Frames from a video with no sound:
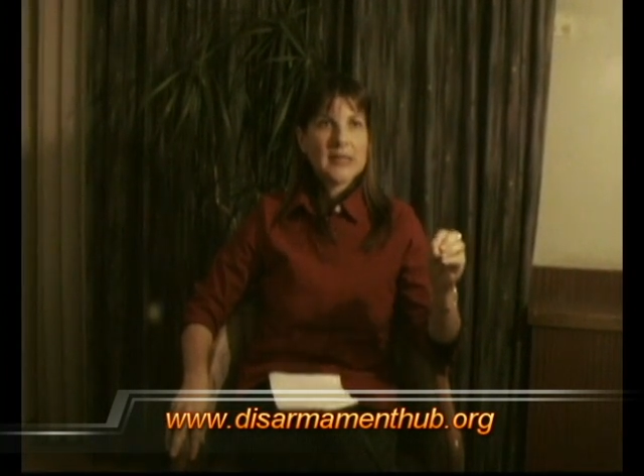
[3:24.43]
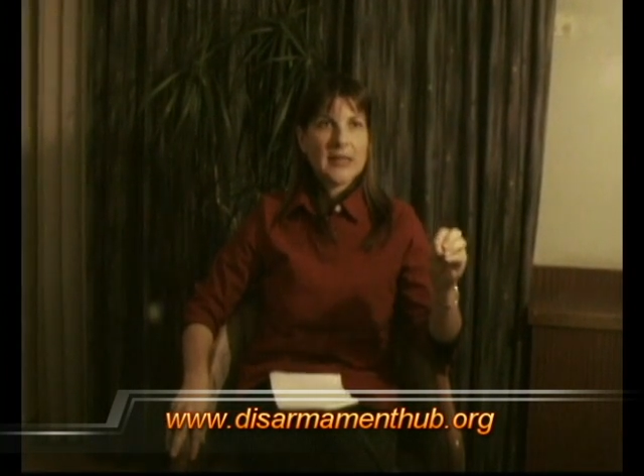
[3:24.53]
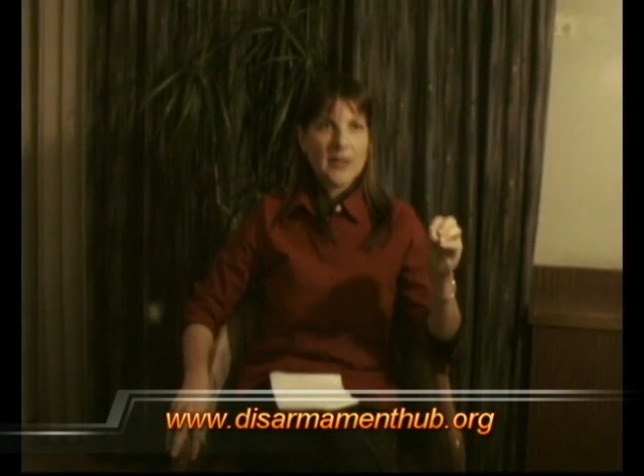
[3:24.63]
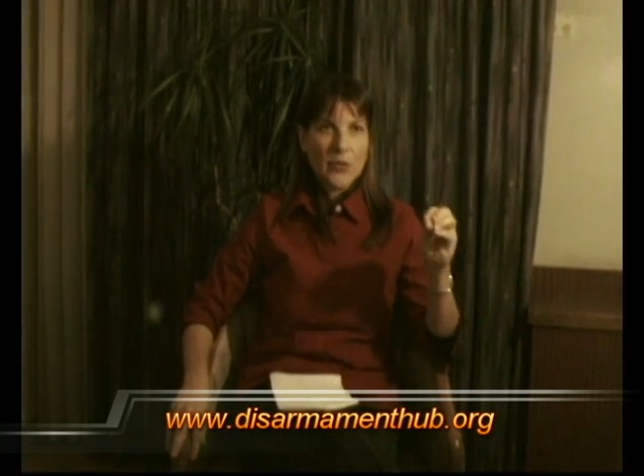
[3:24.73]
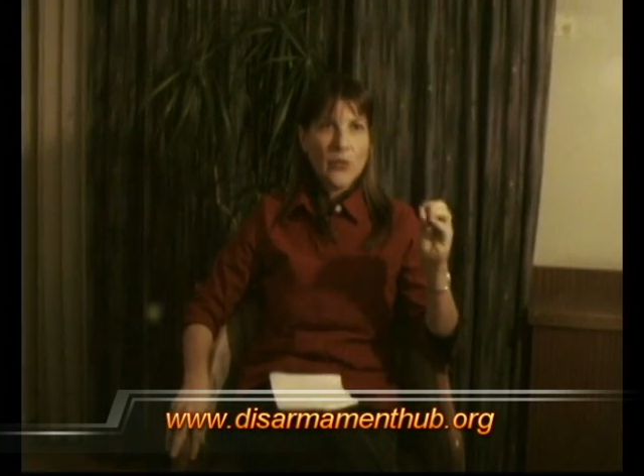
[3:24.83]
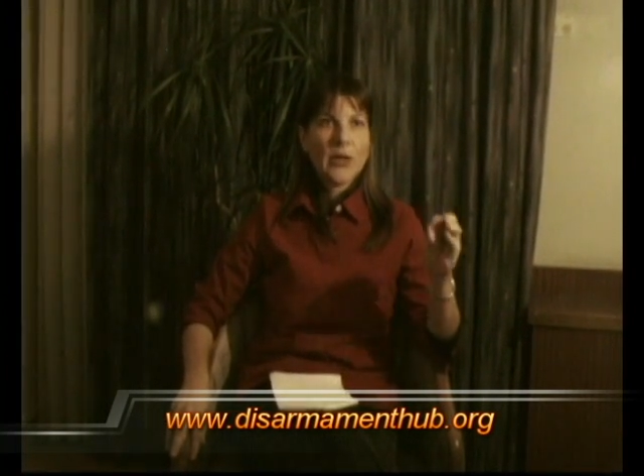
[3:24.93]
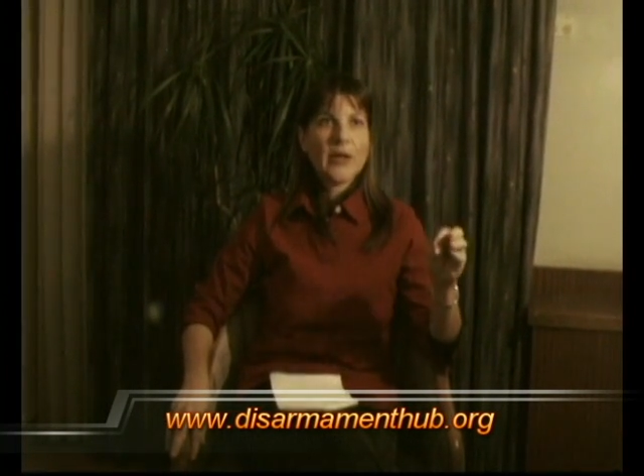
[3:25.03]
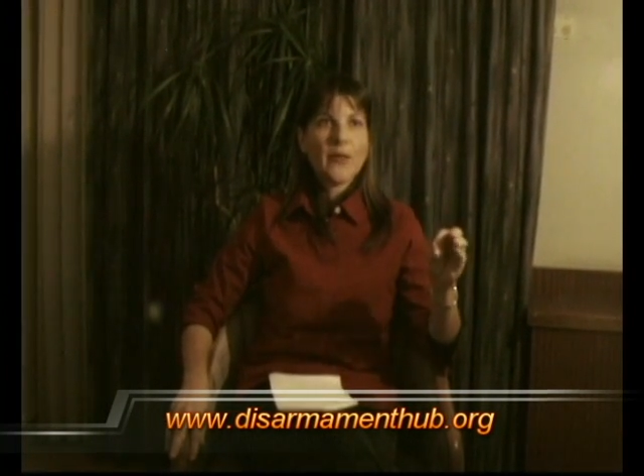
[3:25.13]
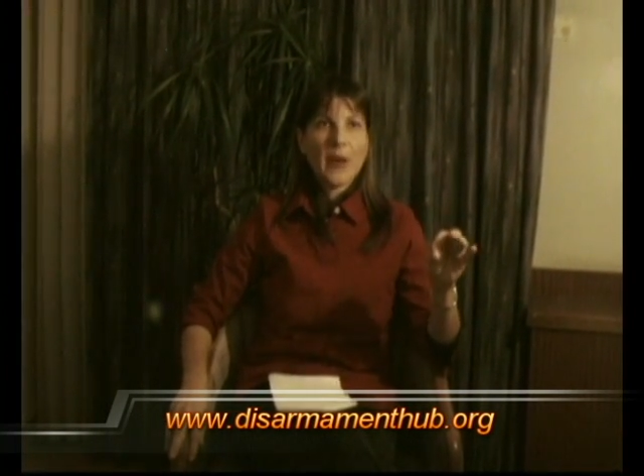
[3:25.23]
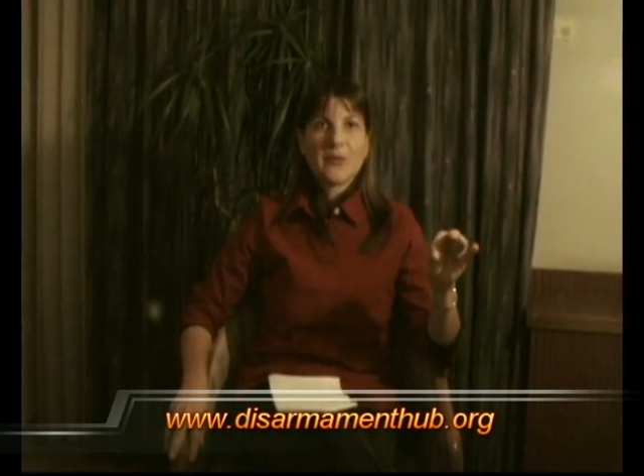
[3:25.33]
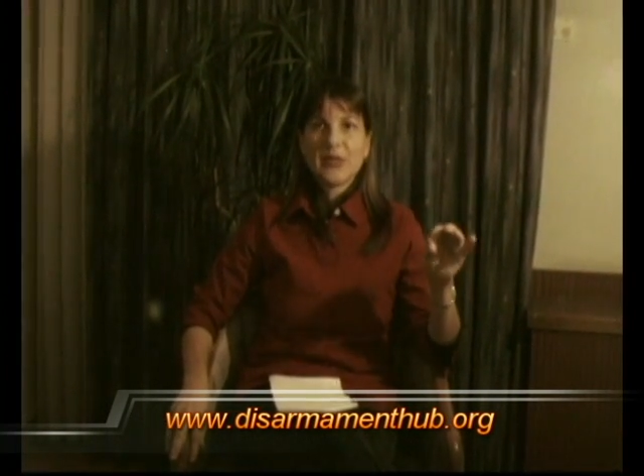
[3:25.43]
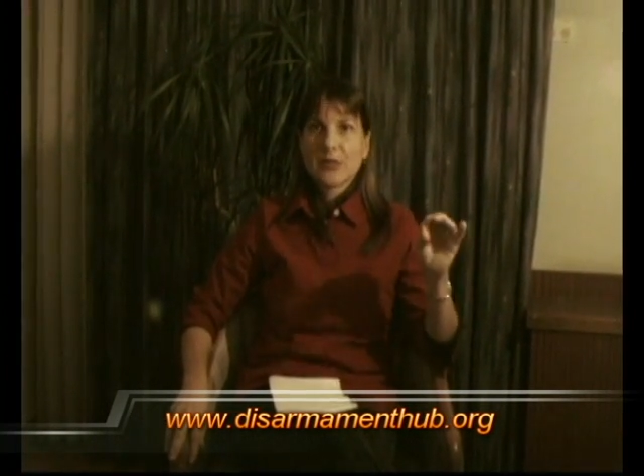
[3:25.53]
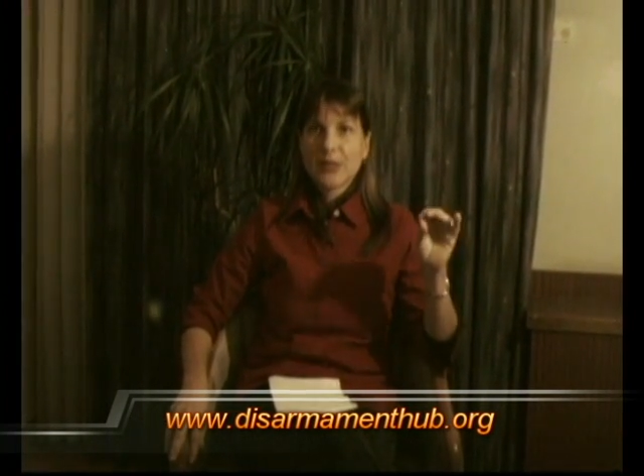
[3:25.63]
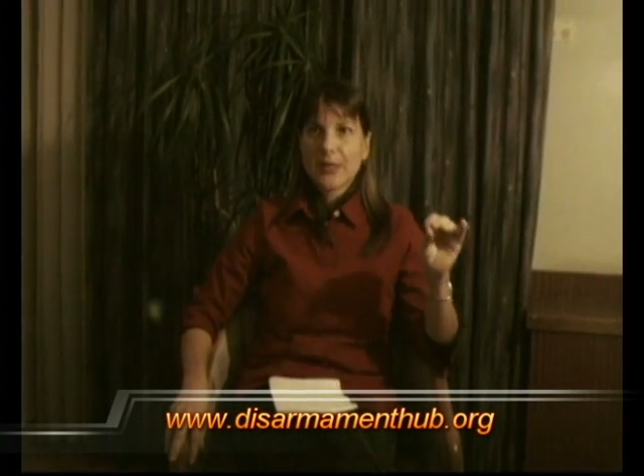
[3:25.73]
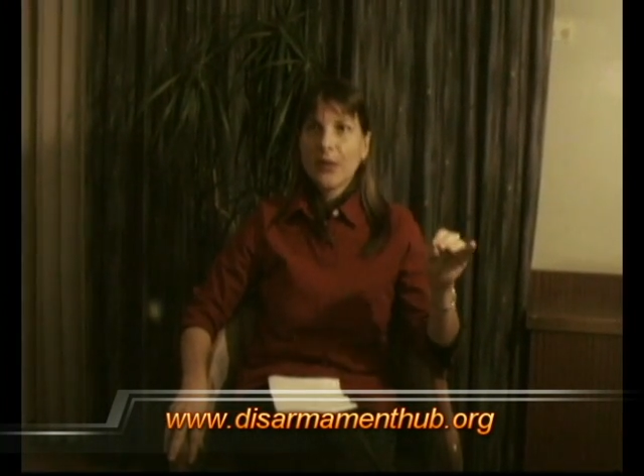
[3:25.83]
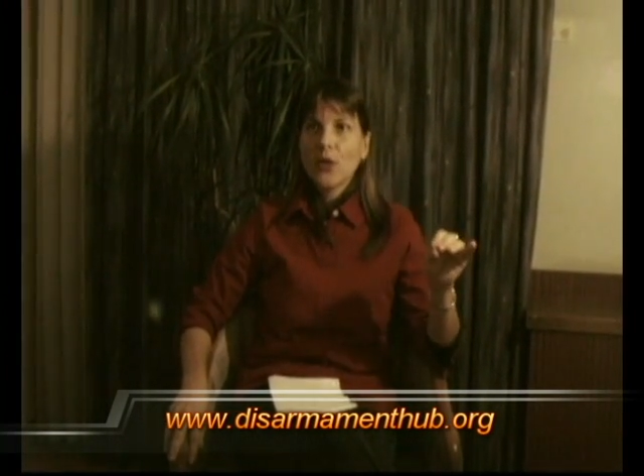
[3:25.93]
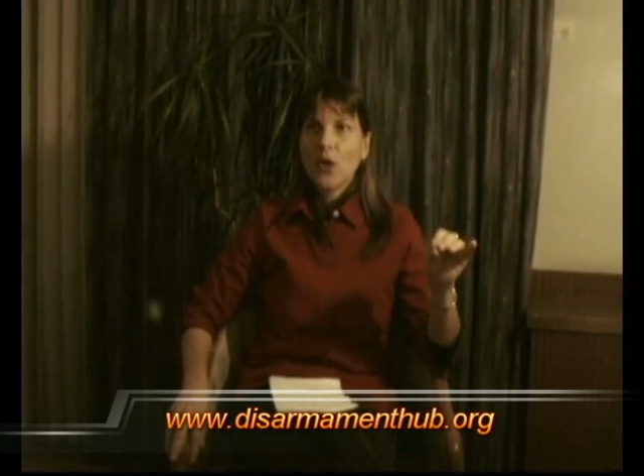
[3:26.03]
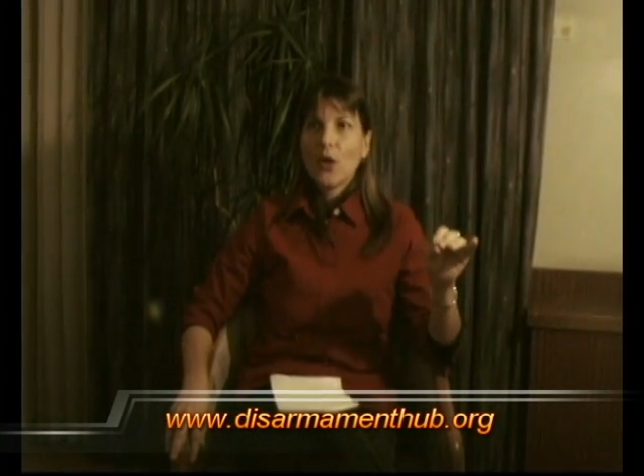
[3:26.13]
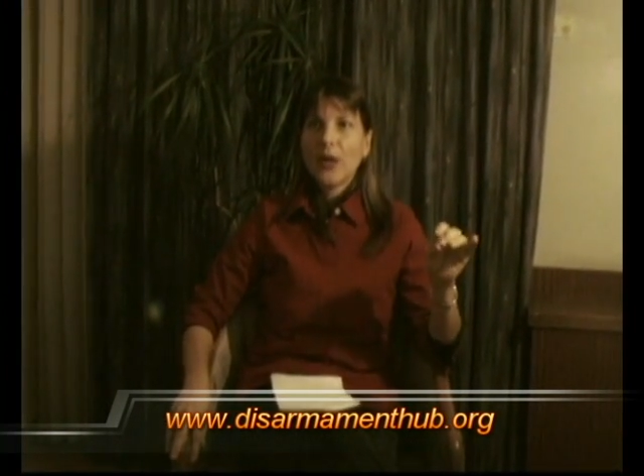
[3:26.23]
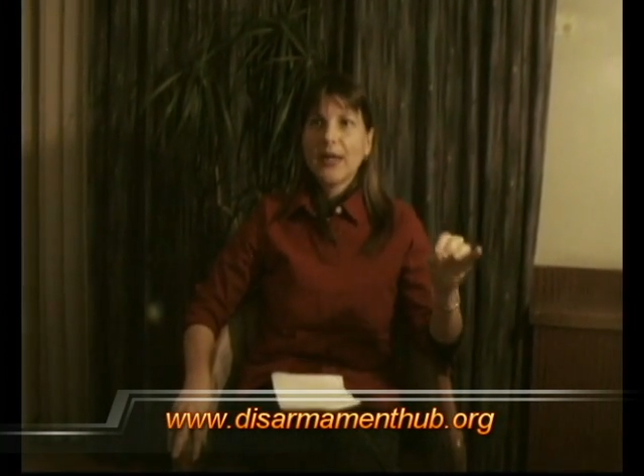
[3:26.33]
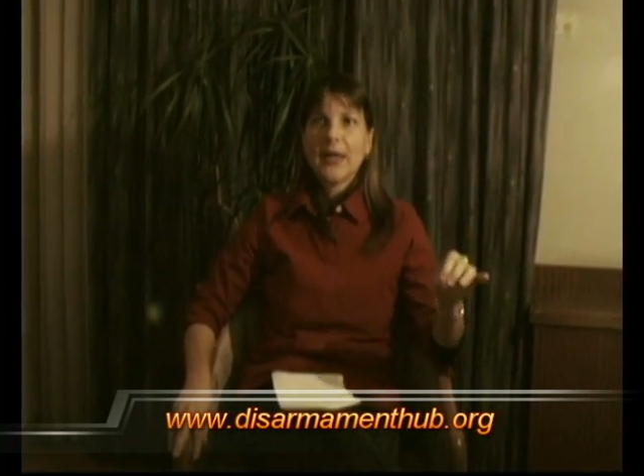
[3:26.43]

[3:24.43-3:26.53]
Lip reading: that the nuclear weapons are still going